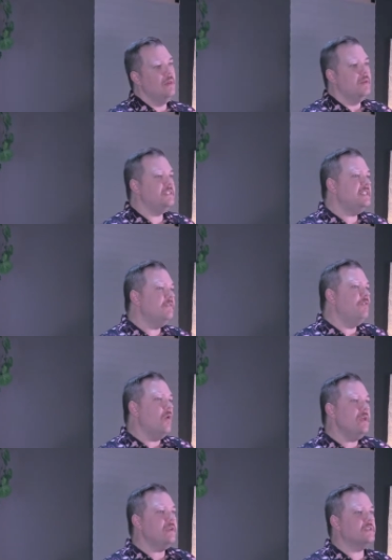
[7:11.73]
You see,
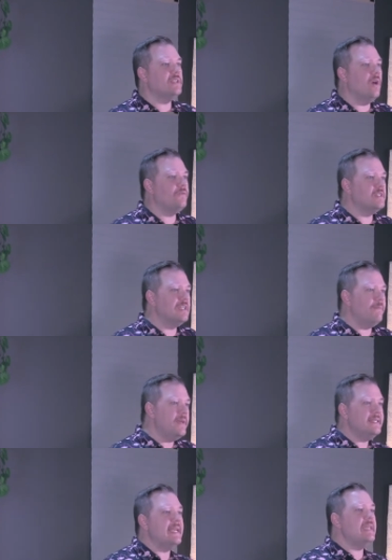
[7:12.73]
devoting yourself to something
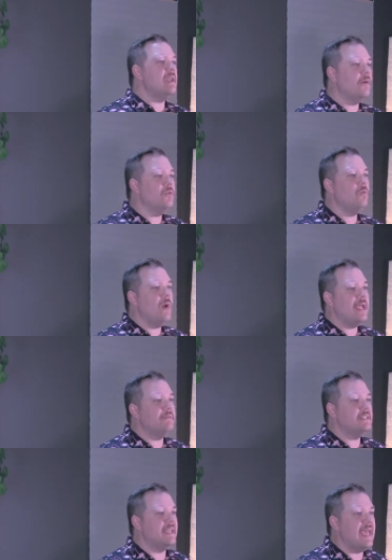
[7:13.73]
is another way of
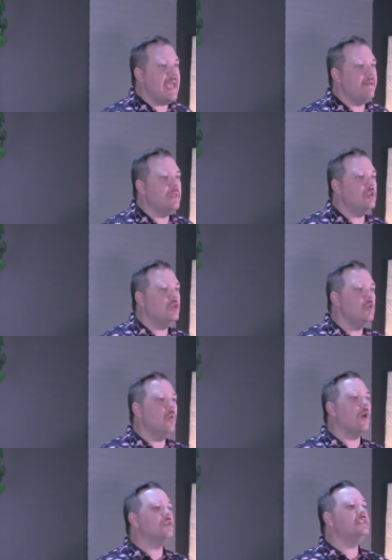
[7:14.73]
saying that you
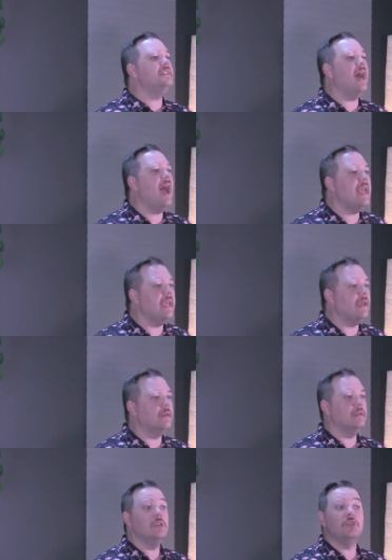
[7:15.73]
are
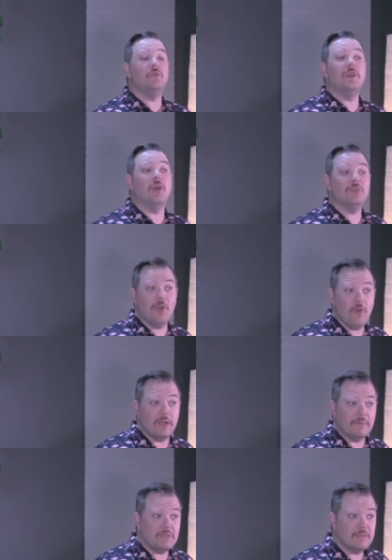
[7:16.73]
dying to the
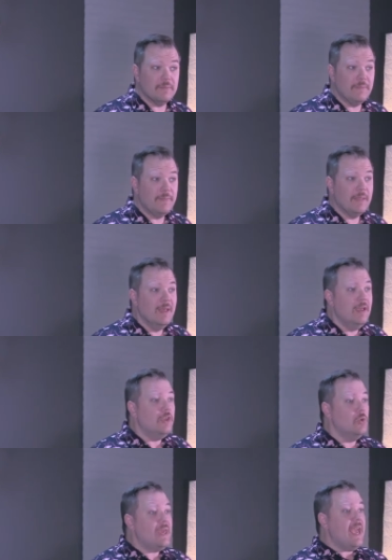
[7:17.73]
alternatives.
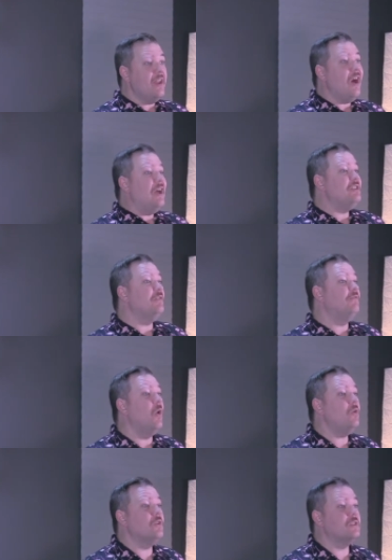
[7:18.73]
You cannot
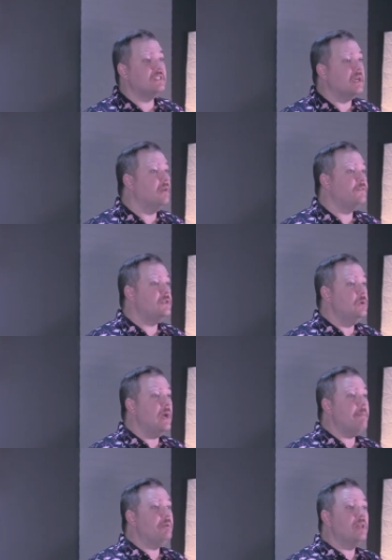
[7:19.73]
devote yourself to
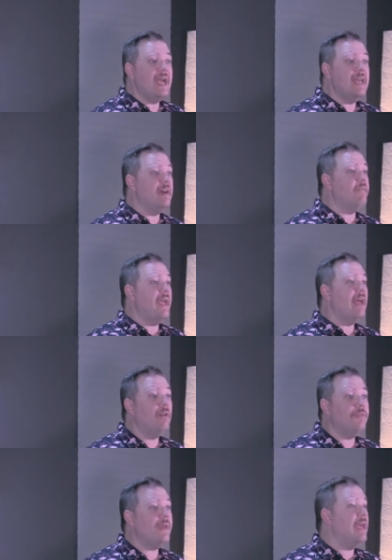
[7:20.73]
a plan of
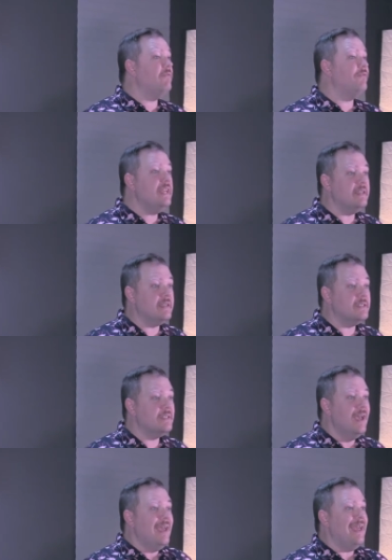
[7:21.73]
health and fitness
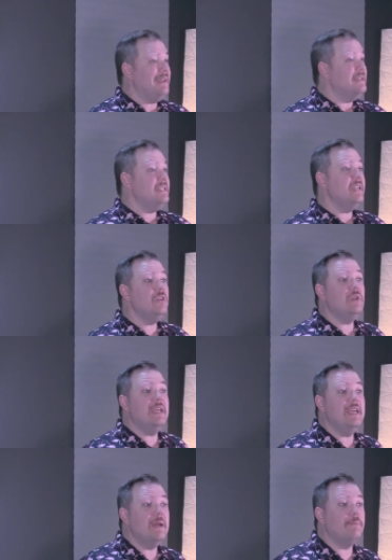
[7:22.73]
and continue to
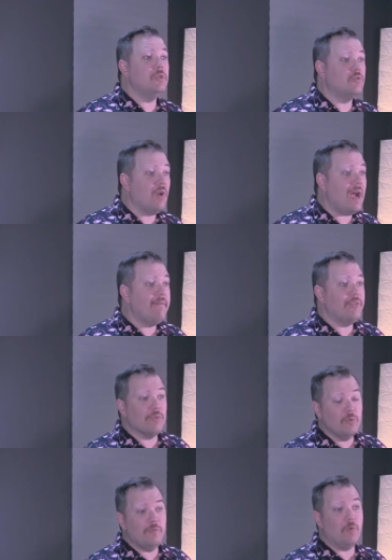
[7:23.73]
hit up the drive
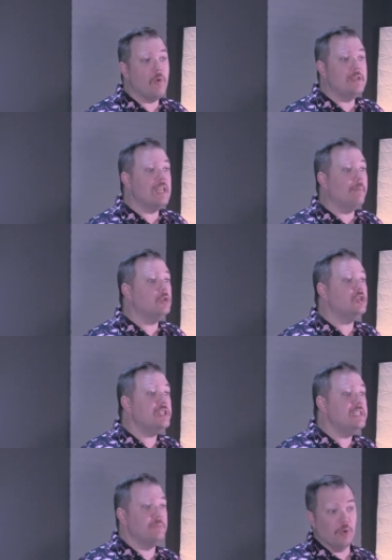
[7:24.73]
through for a double
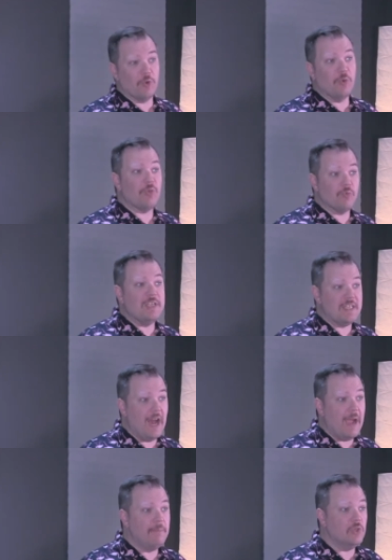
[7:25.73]
cheeseburger three
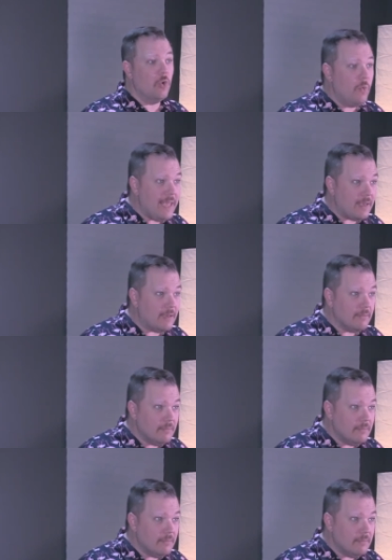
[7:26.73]
times a week.